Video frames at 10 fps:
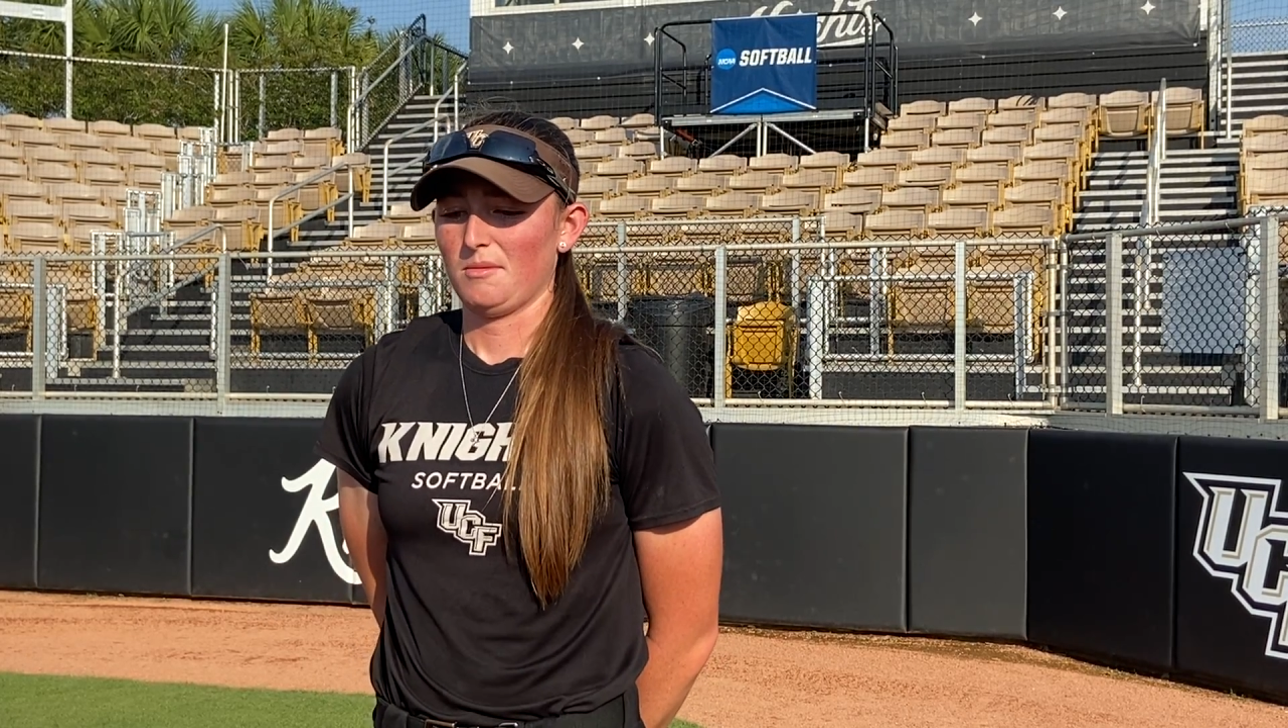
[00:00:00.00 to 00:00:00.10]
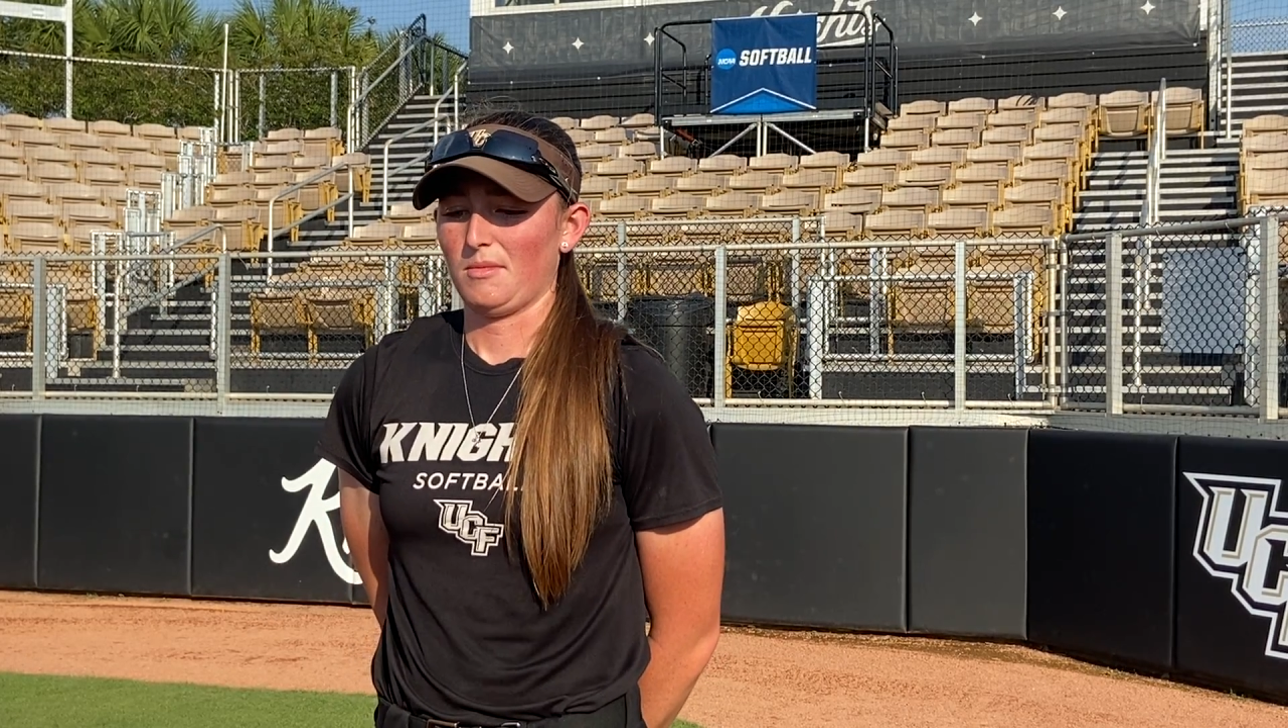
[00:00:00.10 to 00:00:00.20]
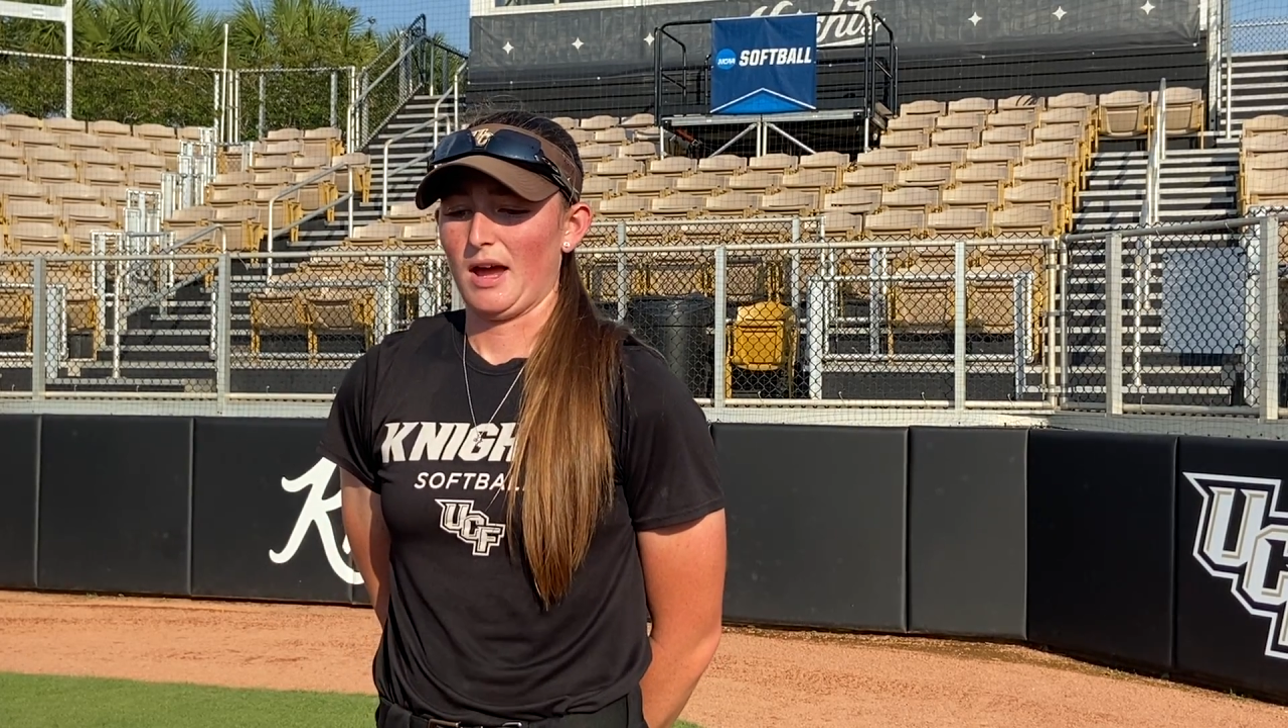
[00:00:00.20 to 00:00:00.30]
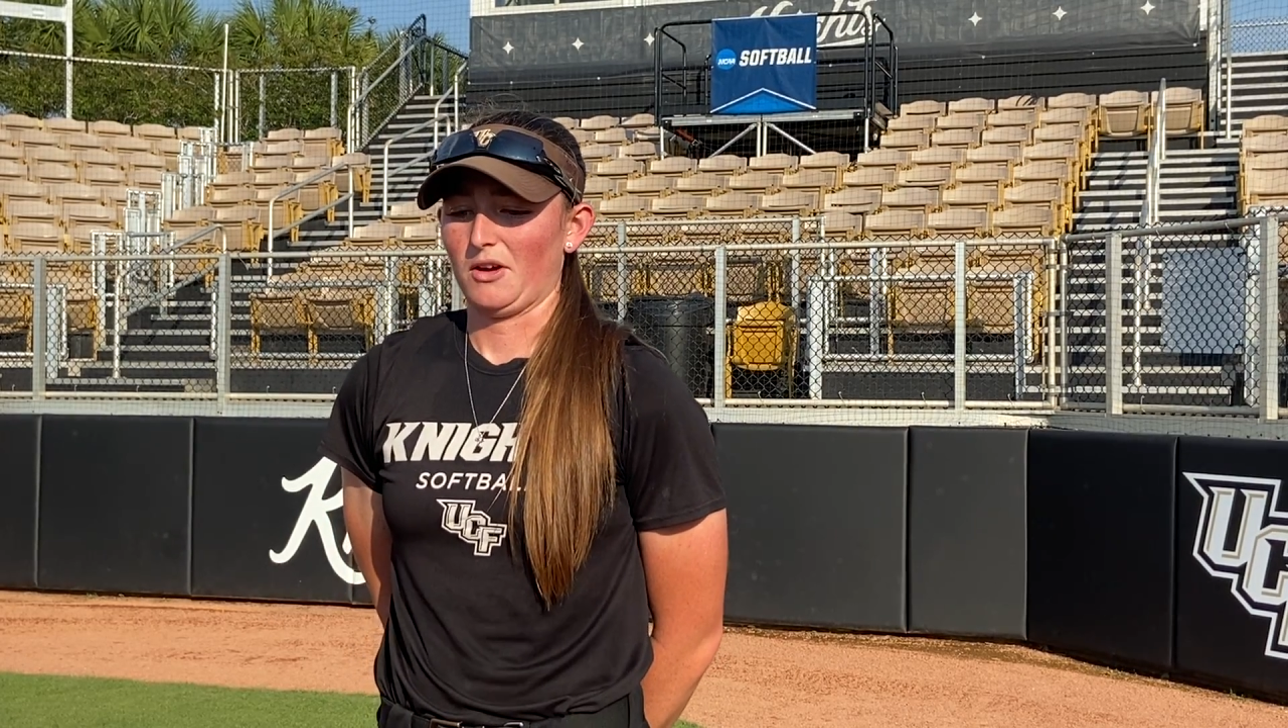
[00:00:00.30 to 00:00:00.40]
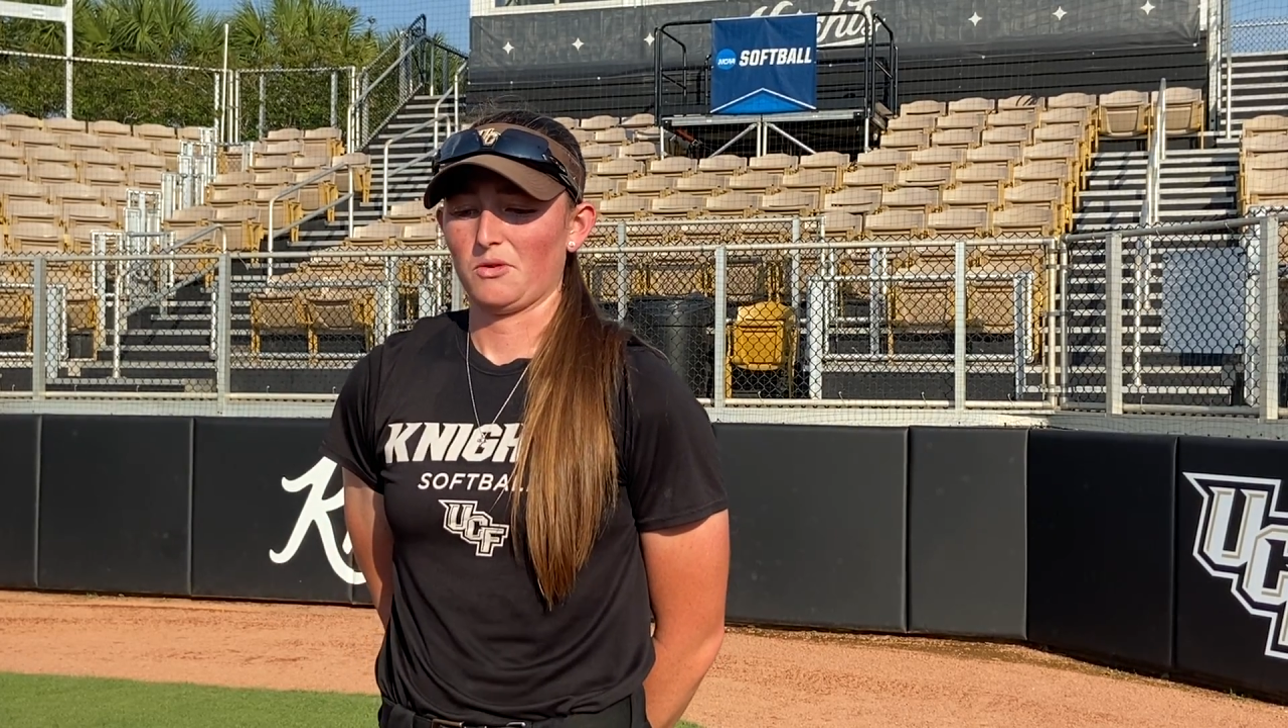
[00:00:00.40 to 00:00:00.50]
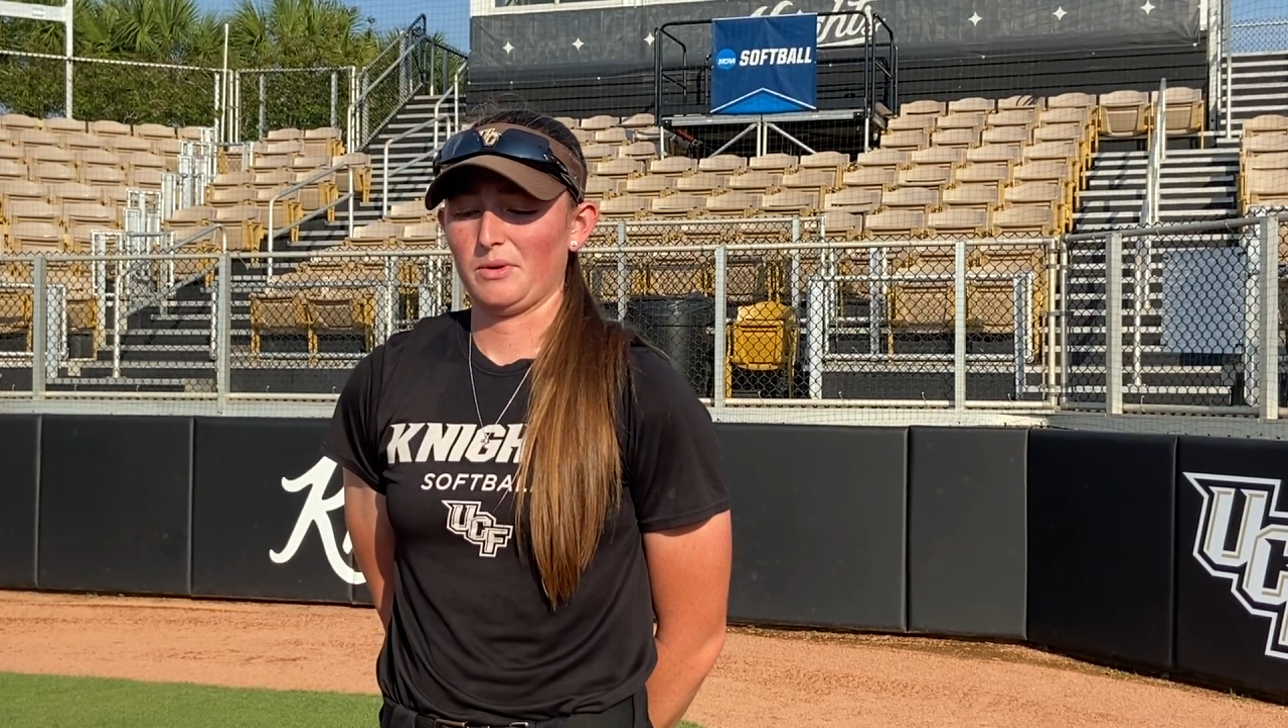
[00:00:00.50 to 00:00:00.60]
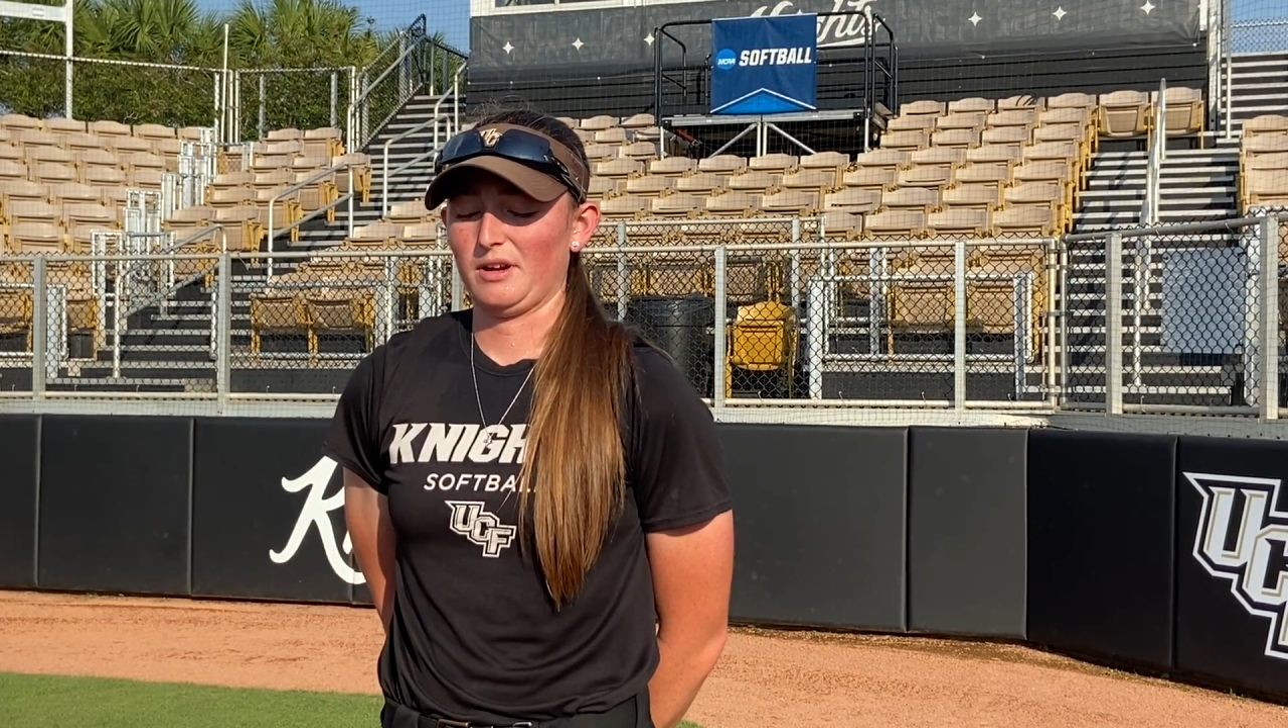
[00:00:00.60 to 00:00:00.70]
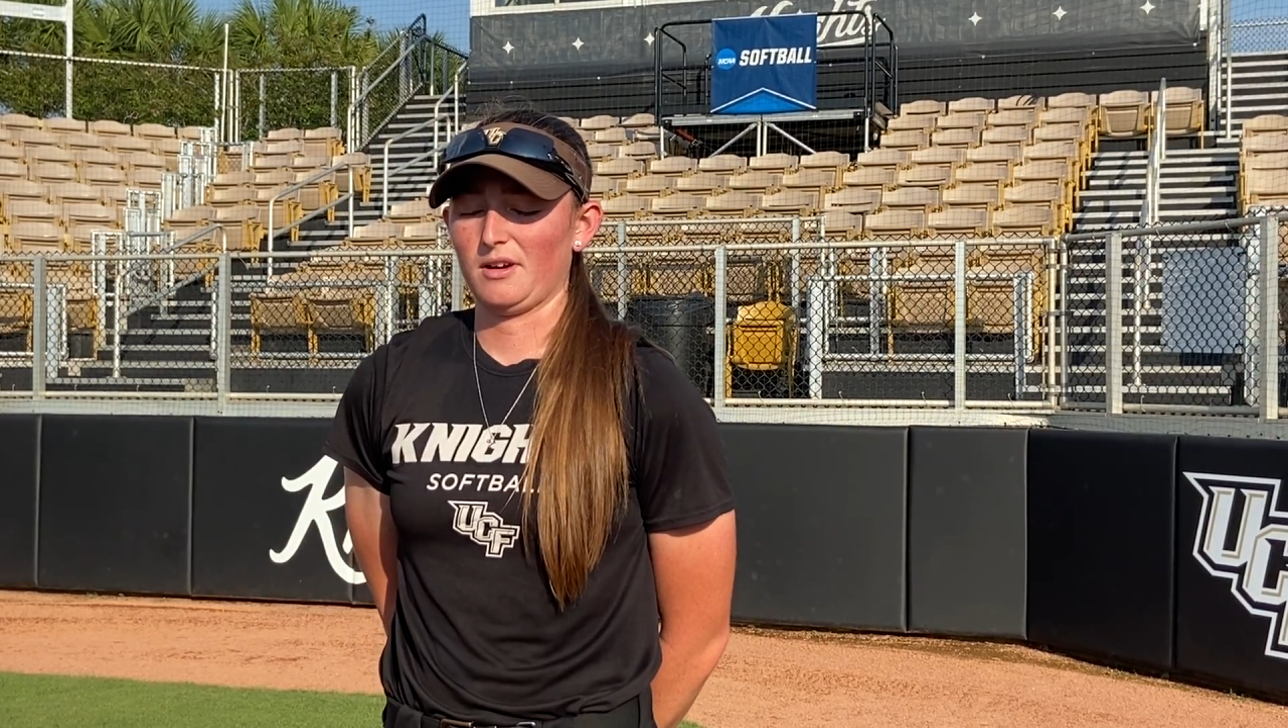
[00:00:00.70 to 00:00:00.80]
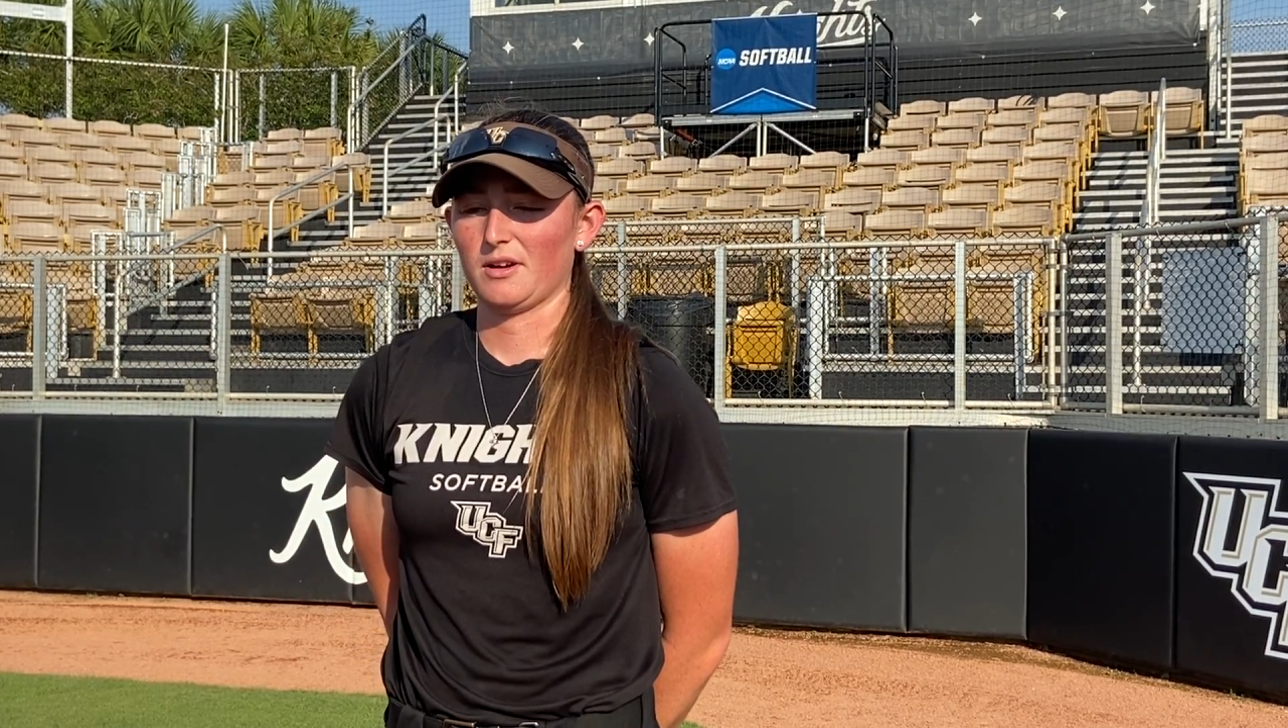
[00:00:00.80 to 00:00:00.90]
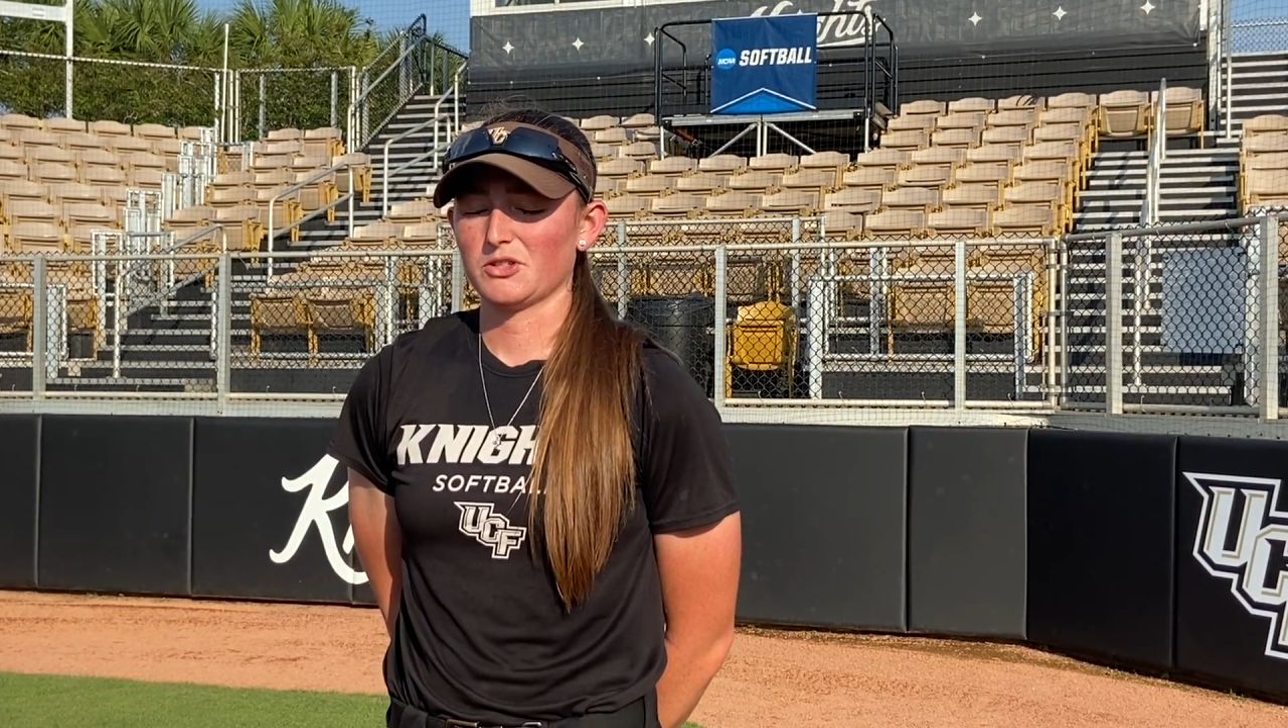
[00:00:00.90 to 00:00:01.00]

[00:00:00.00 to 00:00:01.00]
my career